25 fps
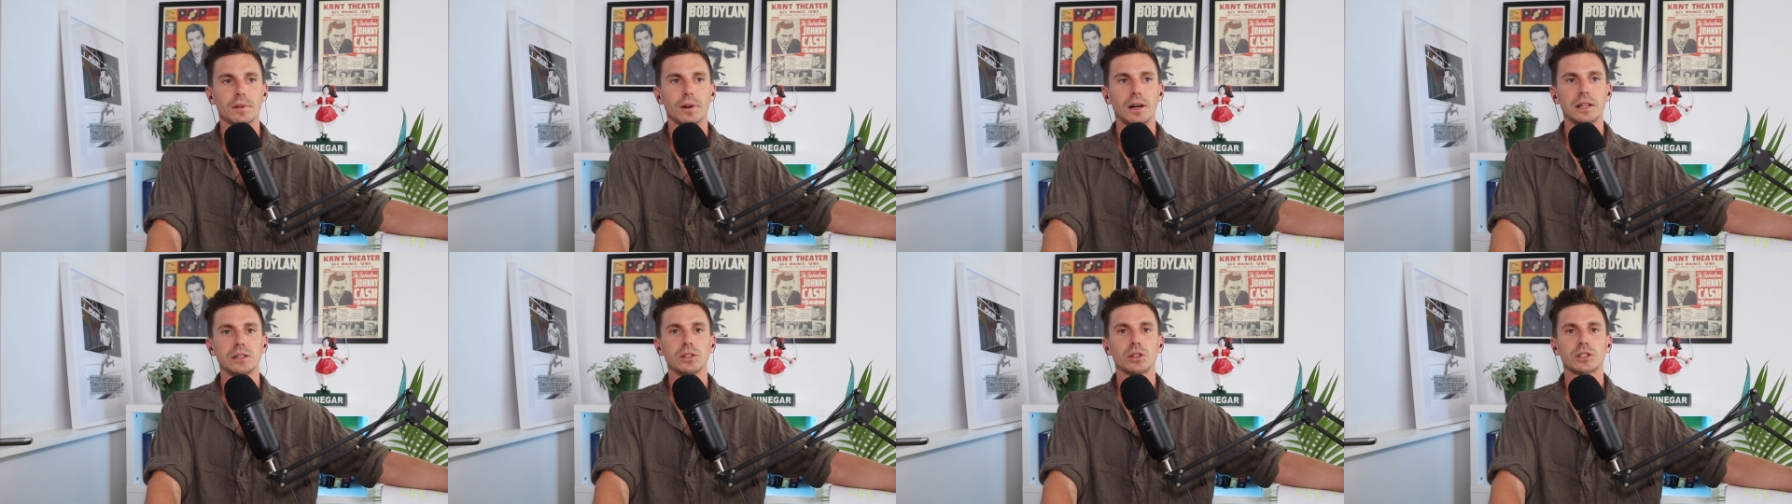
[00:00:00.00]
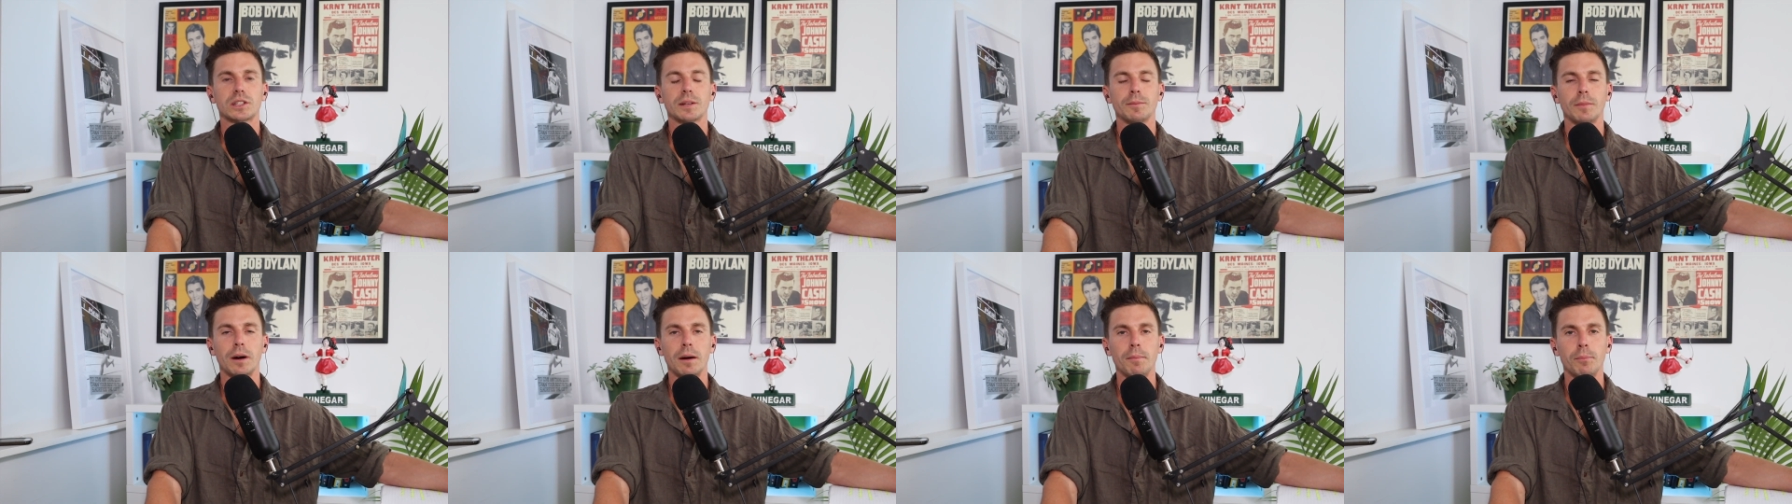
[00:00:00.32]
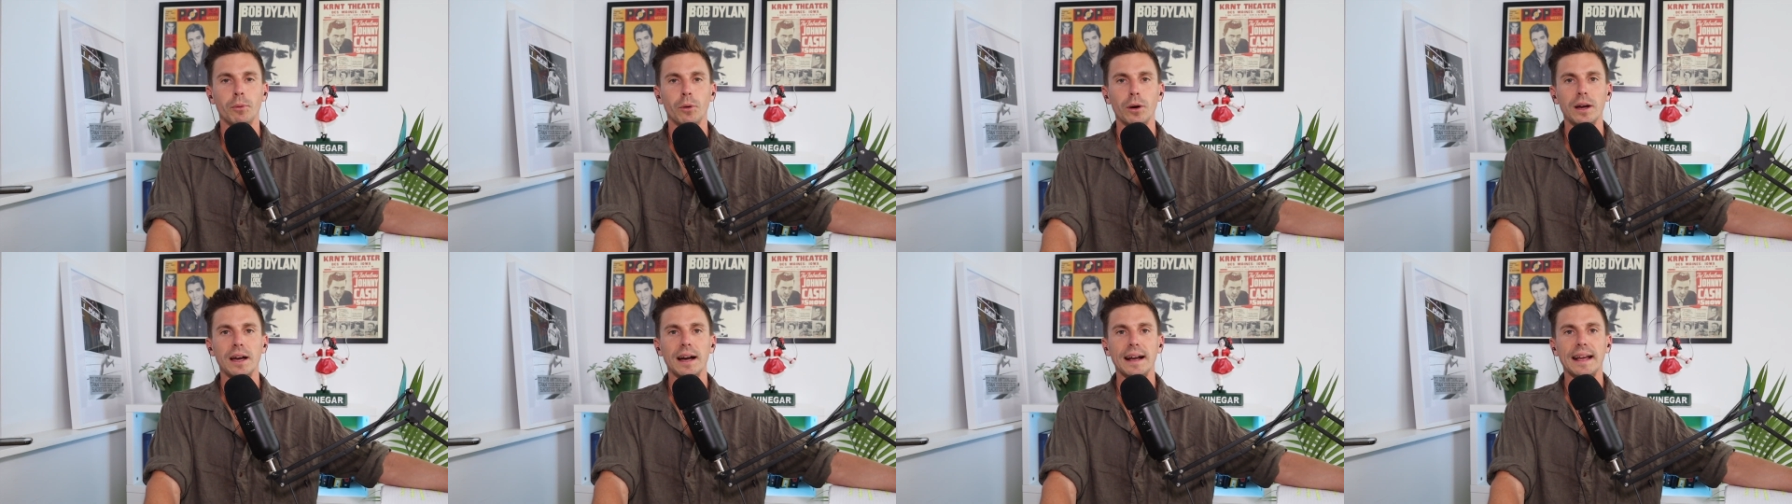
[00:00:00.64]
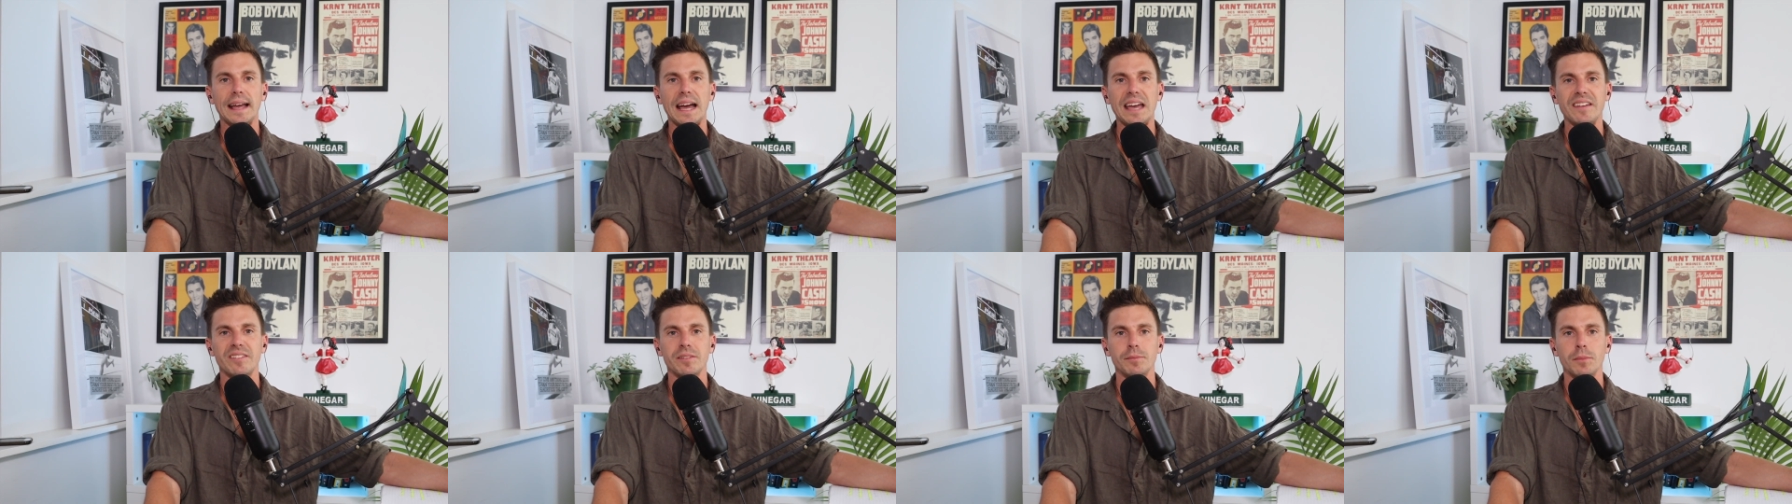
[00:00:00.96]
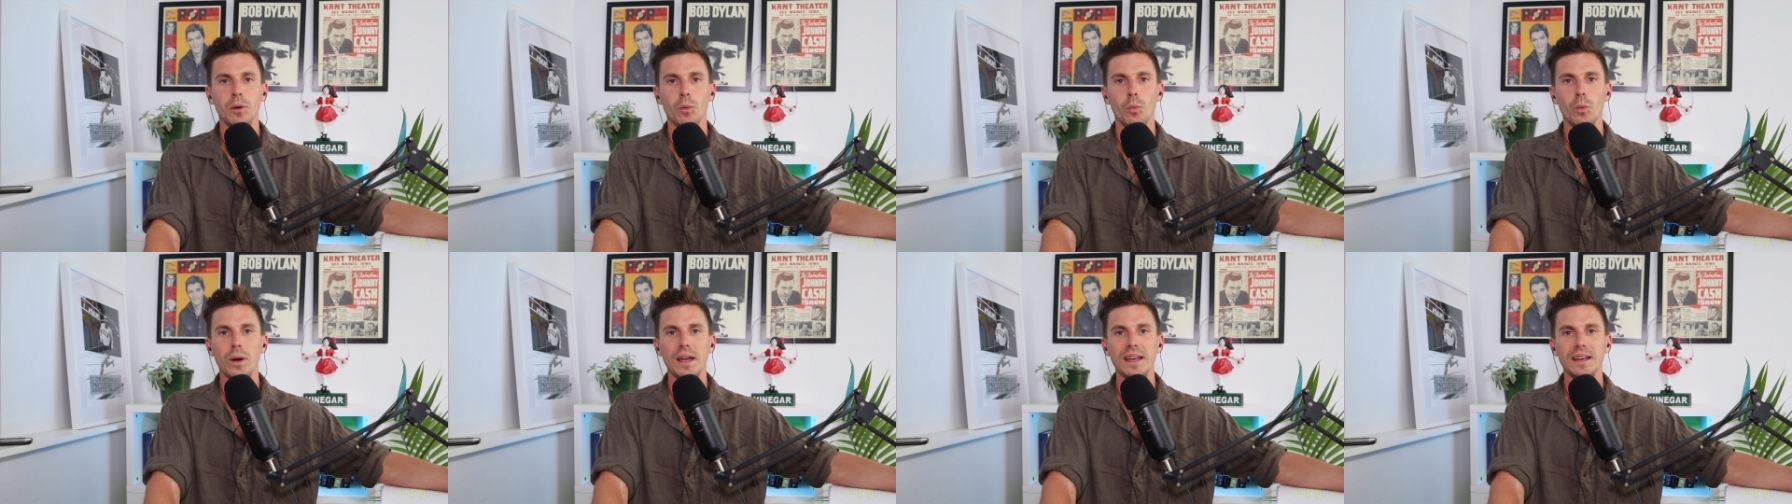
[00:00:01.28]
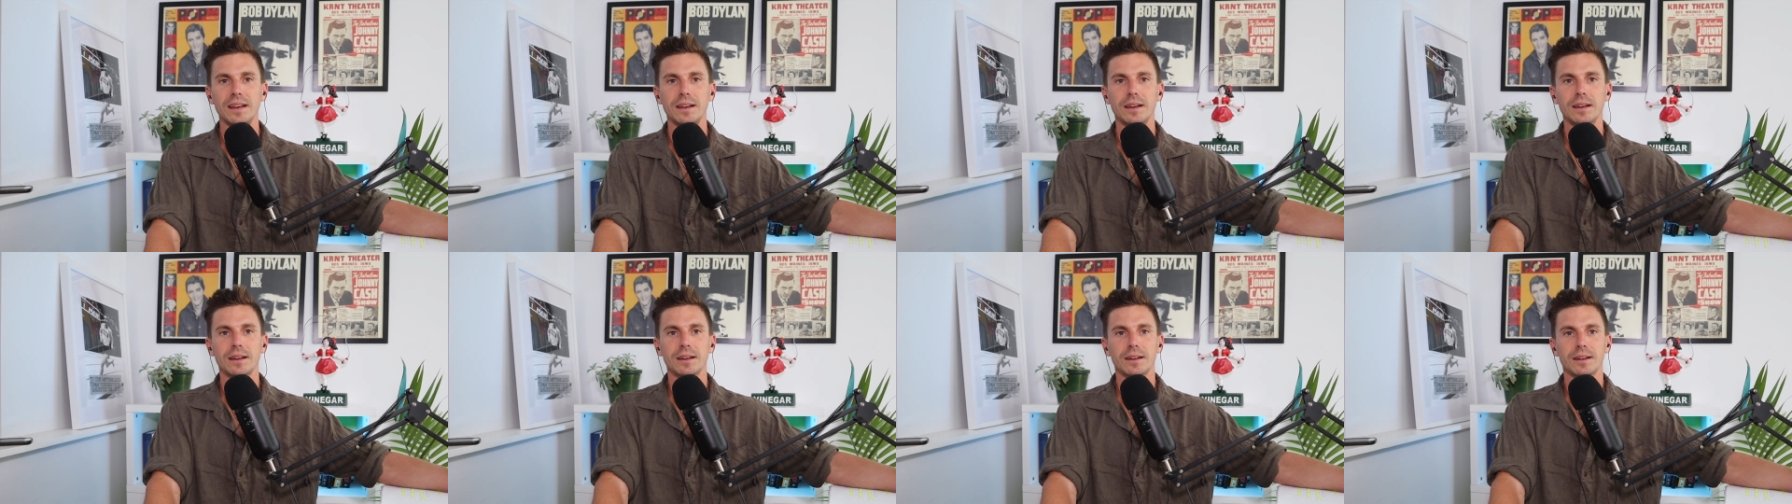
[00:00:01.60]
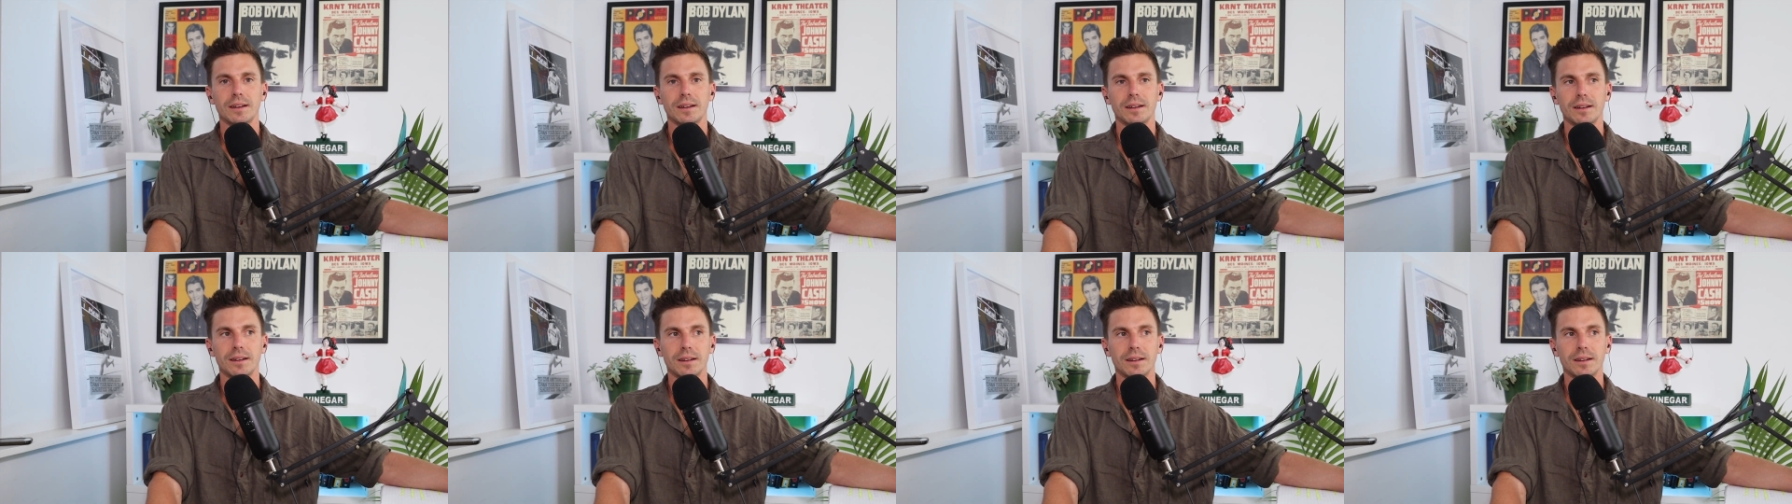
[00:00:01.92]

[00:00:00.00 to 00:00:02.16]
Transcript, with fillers: I looked at my boy. I gave him a wink.